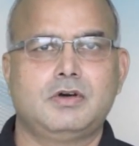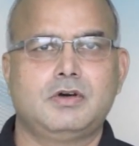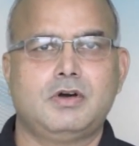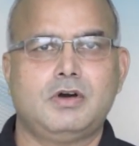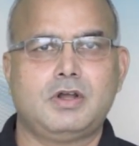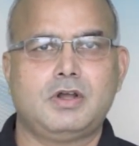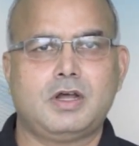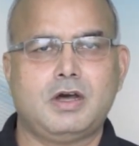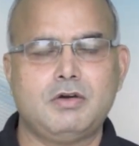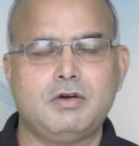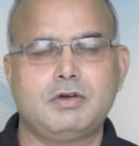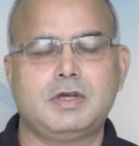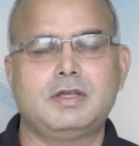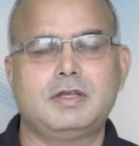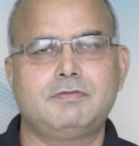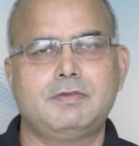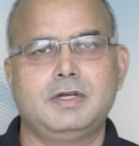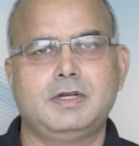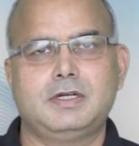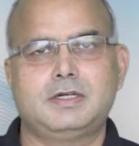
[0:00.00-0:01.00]
Or how
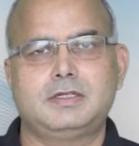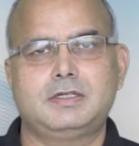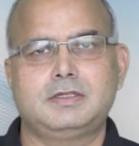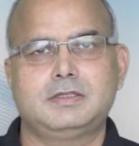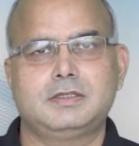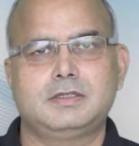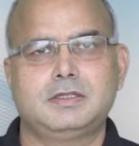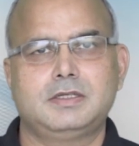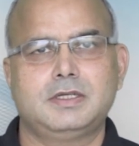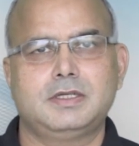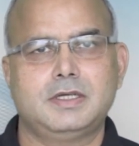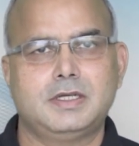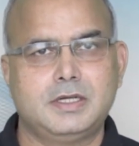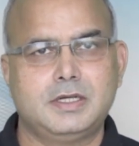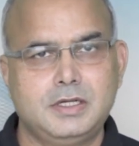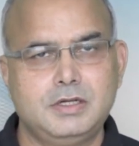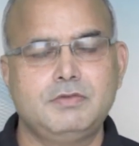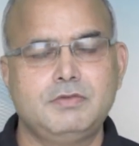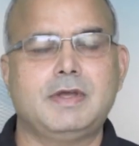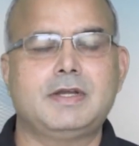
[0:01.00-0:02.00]
can we learn
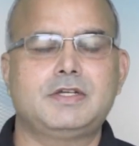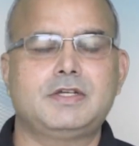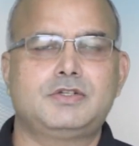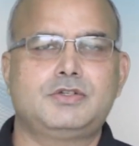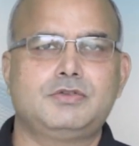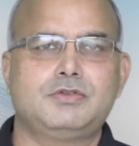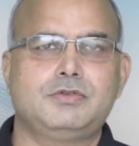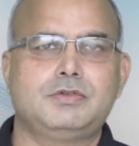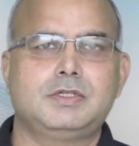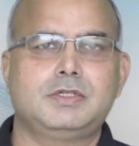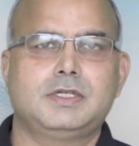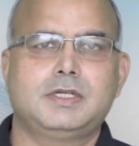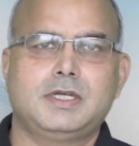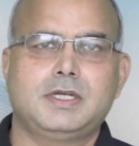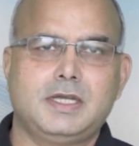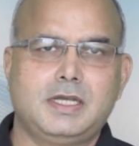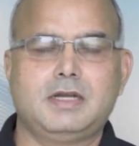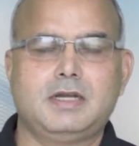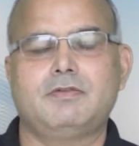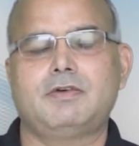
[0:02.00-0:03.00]
new attitude
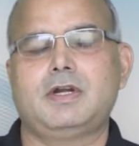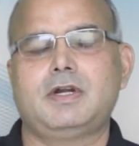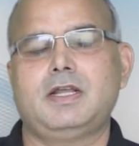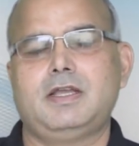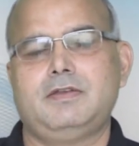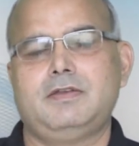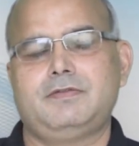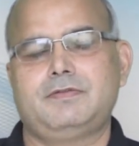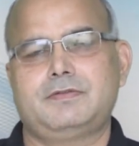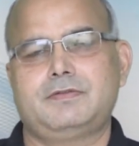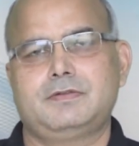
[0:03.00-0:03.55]
in our life?